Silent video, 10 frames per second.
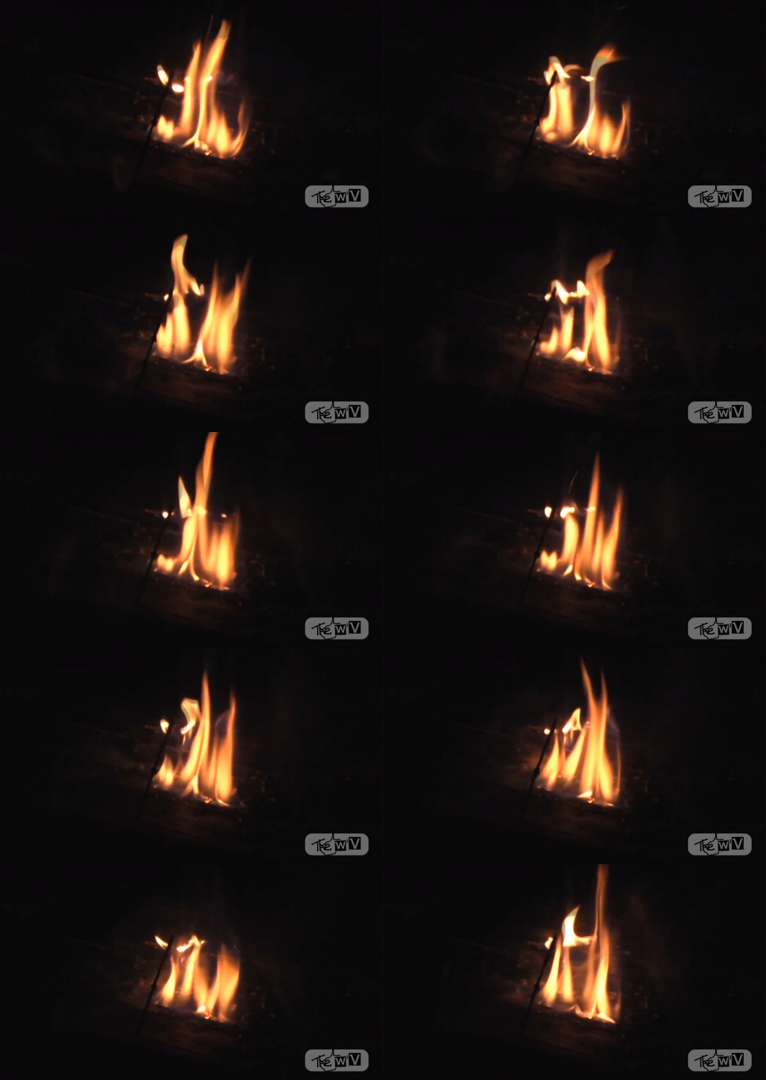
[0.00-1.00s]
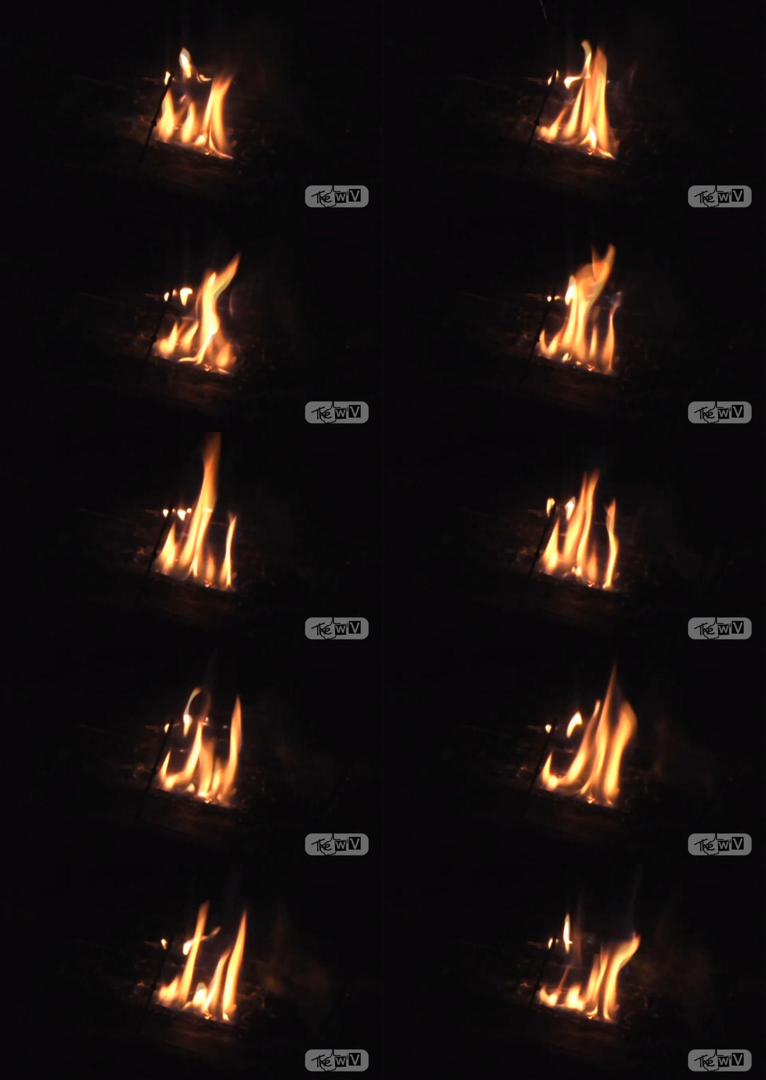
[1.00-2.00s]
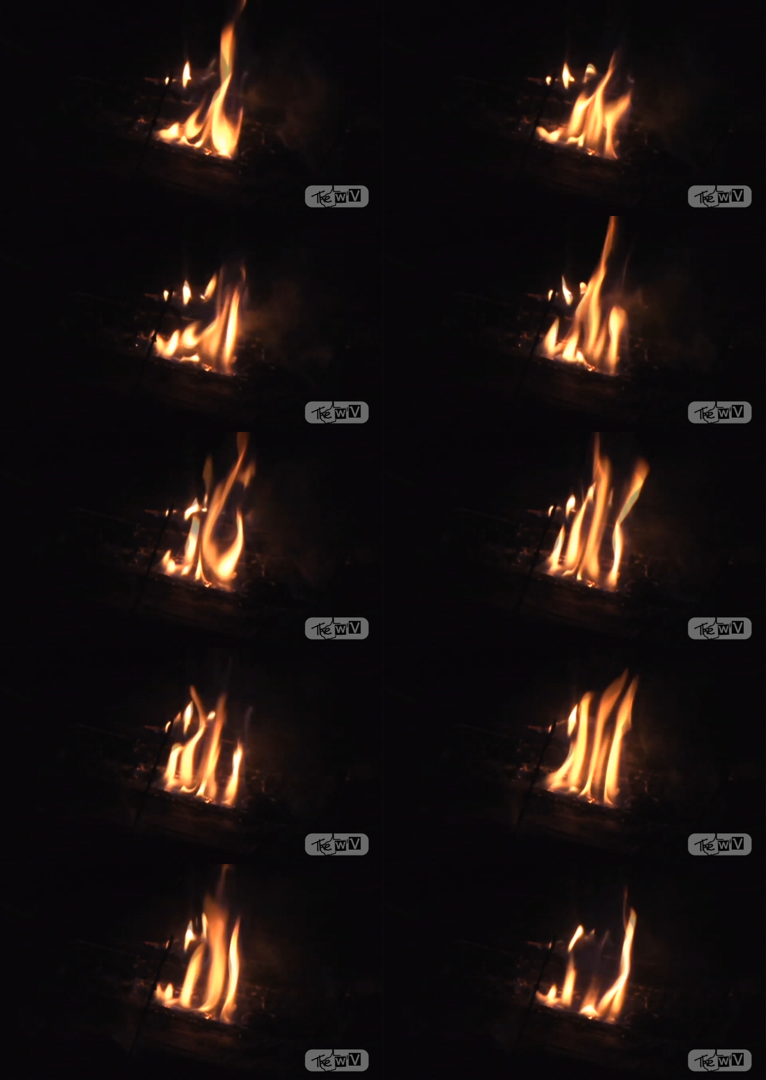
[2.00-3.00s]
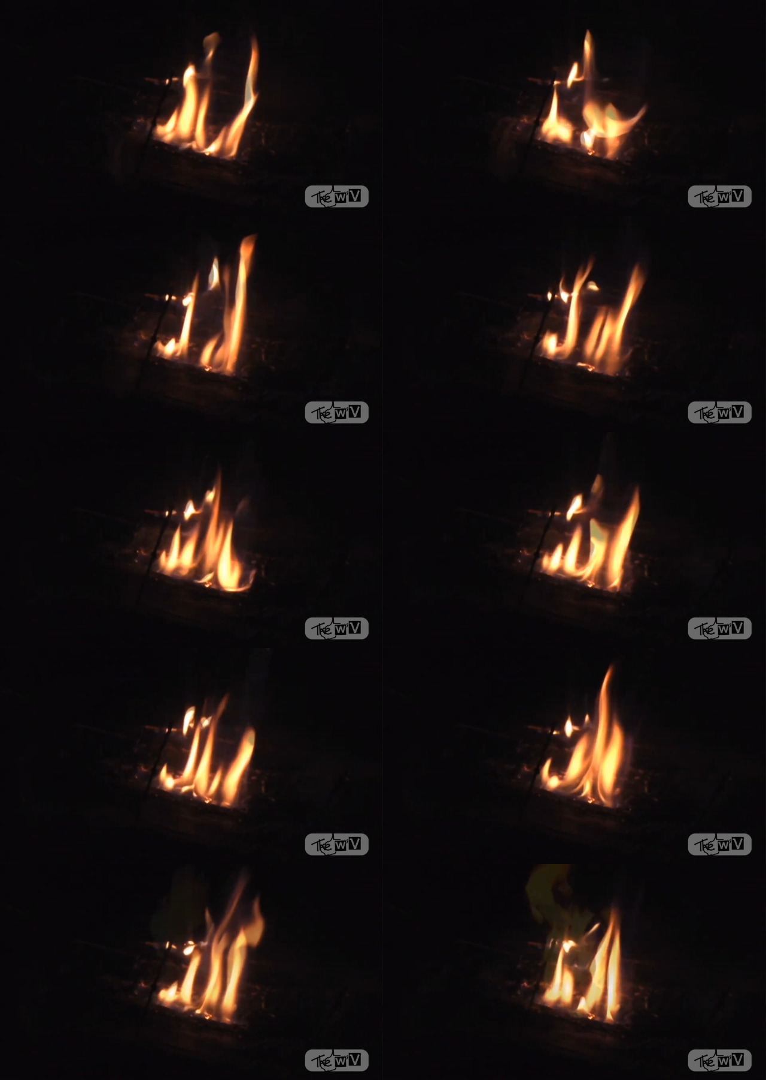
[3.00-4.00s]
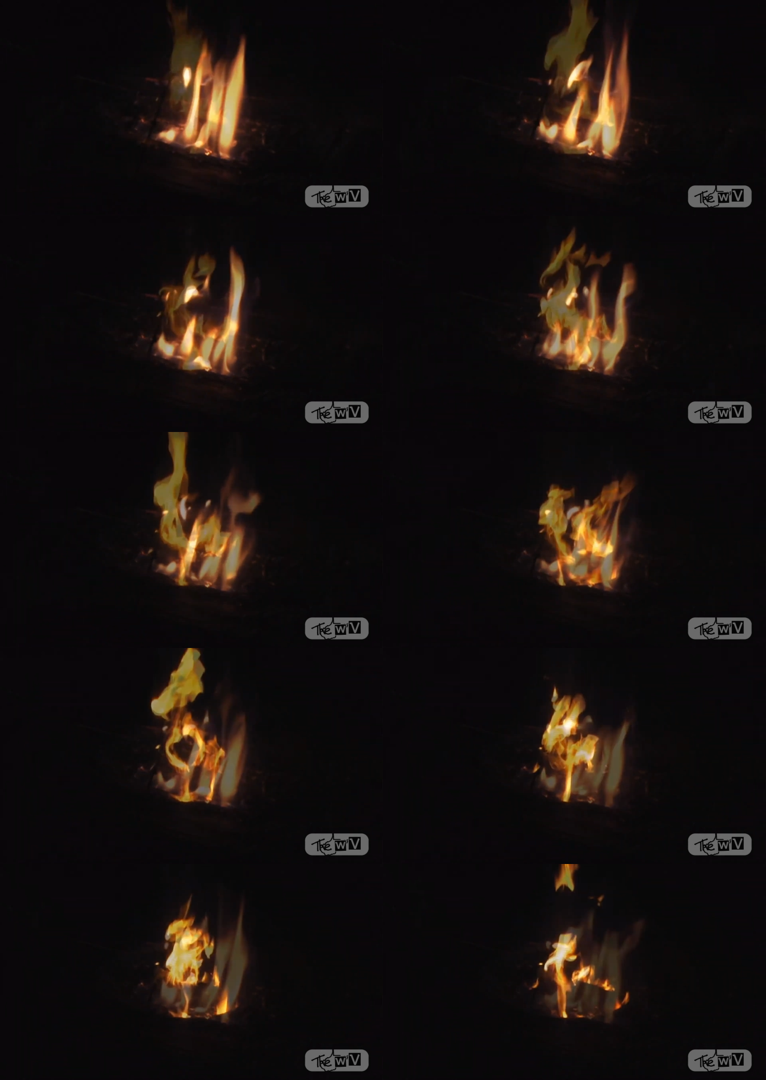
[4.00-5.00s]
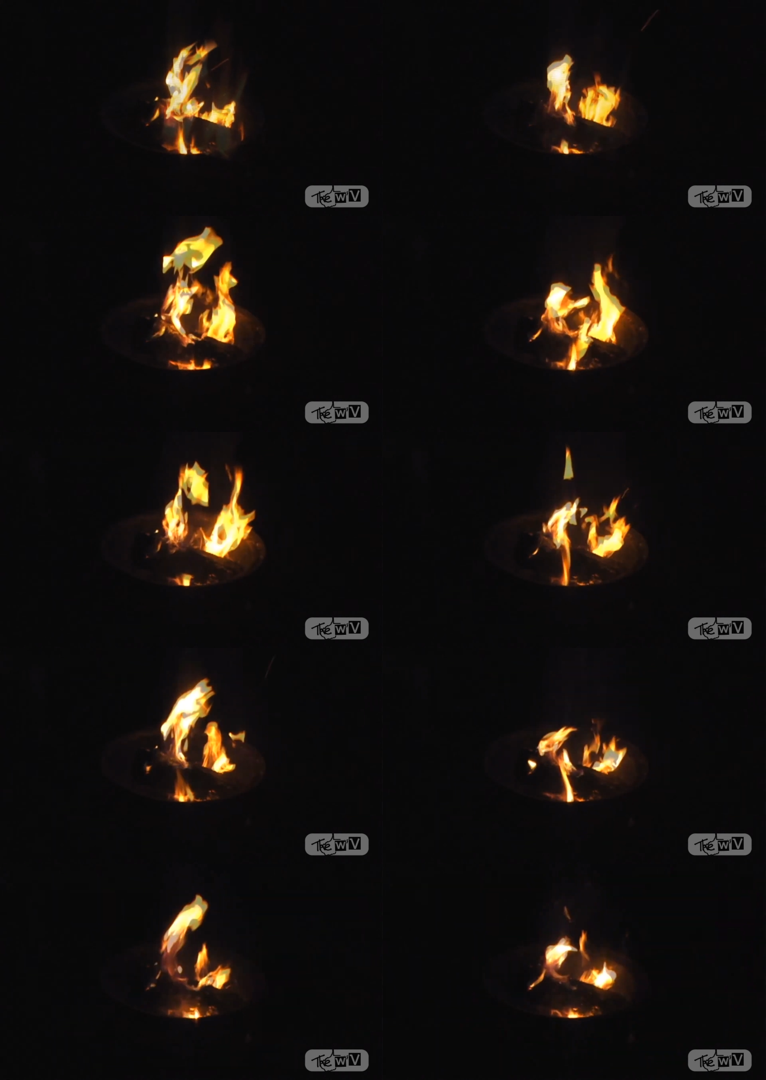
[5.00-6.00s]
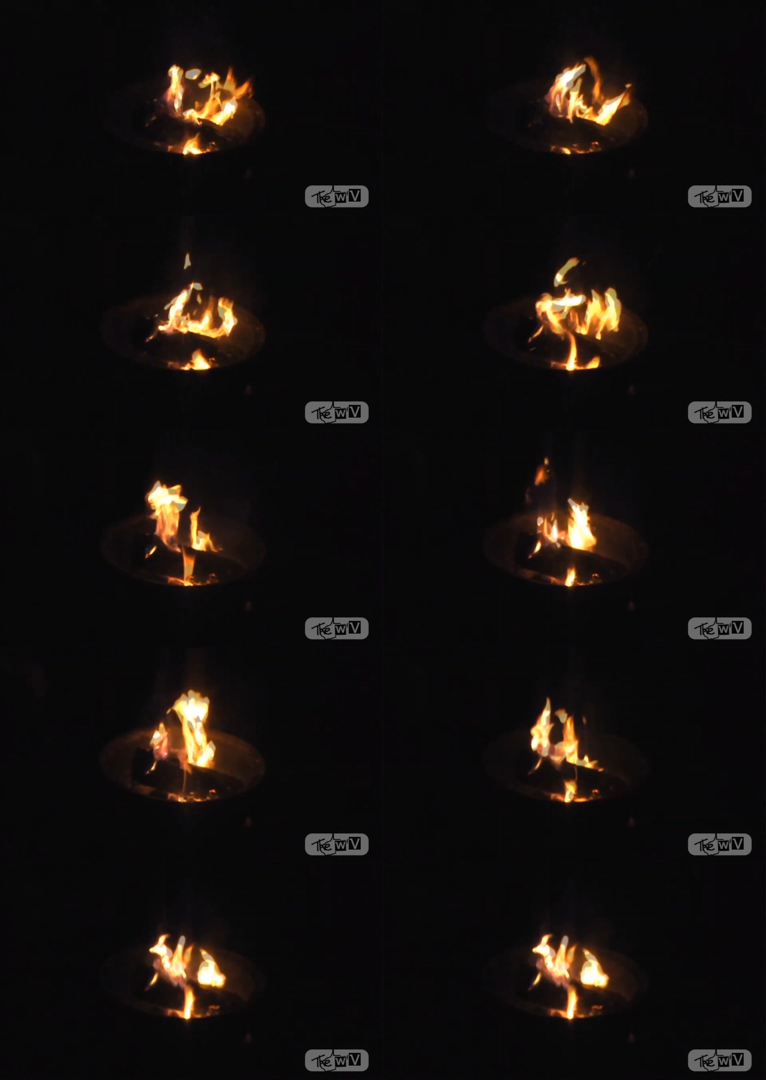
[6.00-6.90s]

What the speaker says: No face is visible, so there are no lips to read.